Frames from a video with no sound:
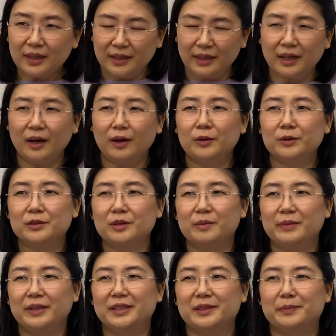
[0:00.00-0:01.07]
it can also
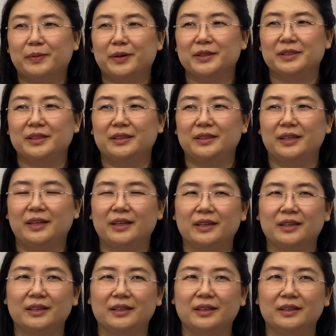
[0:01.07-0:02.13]
mean this person
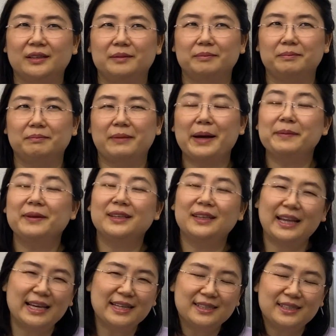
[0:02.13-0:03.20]
might be
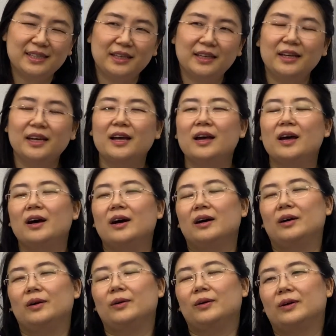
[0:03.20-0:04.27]
lazy
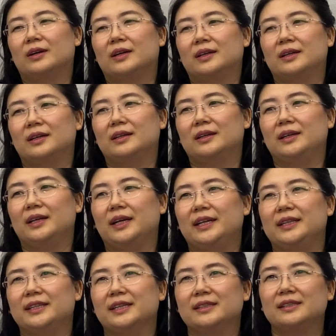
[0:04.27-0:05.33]
or
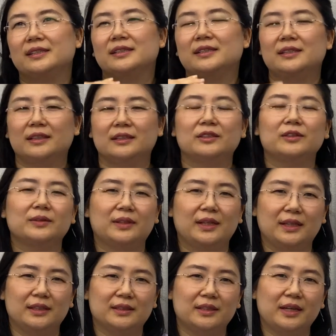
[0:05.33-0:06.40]
it doesn't stick to
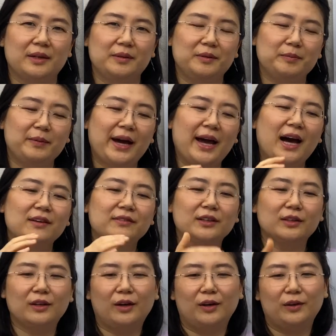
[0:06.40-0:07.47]
things. You might have a
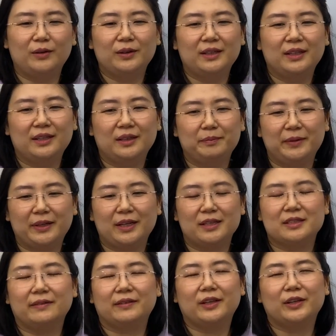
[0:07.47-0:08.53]
goal
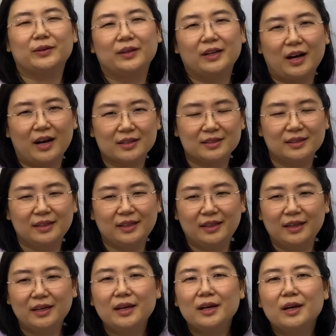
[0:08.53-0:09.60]
because of
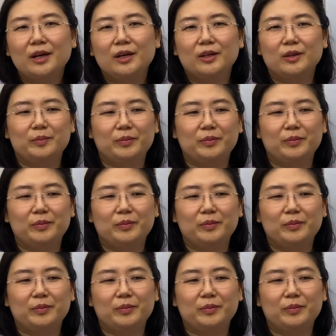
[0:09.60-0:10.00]
curiosity. You